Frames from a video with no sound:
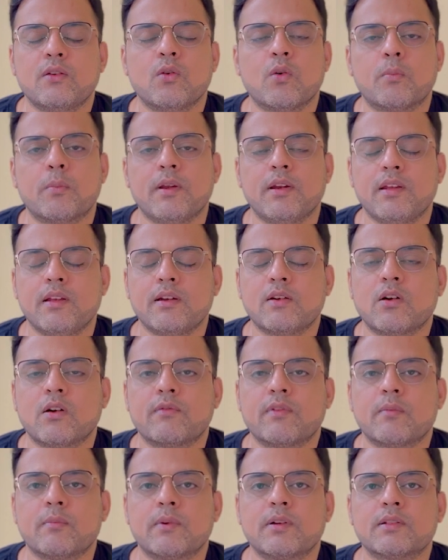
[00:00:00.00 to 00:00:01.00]
opinion of
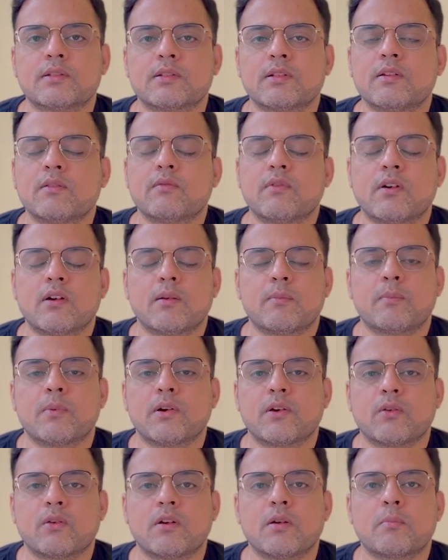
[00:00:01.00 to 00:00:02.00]
a person for a
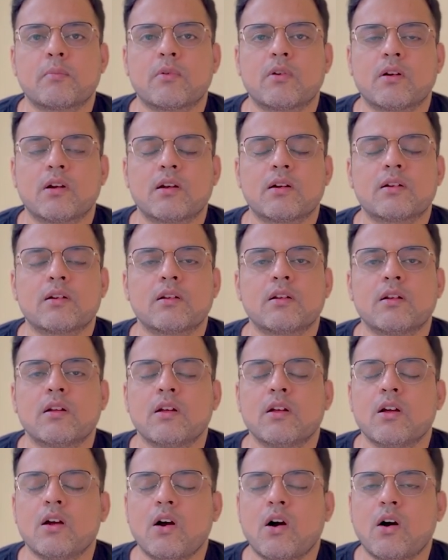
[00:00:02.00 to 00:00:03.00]
particular product
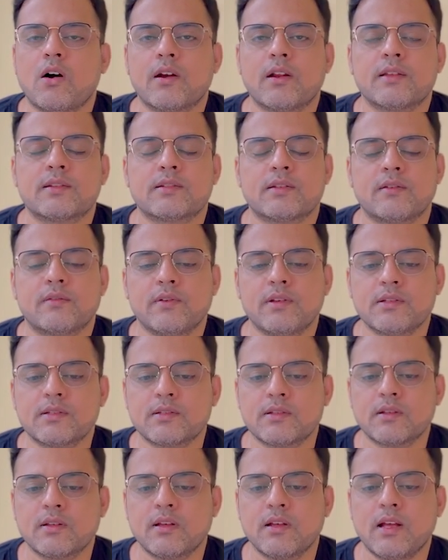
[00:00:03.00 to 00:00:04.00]
or a
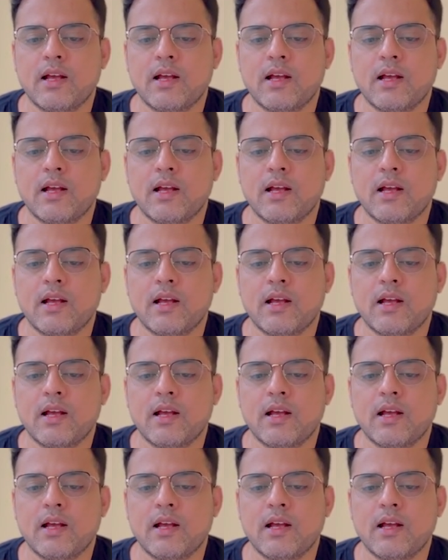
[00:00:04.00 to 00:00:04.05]
service,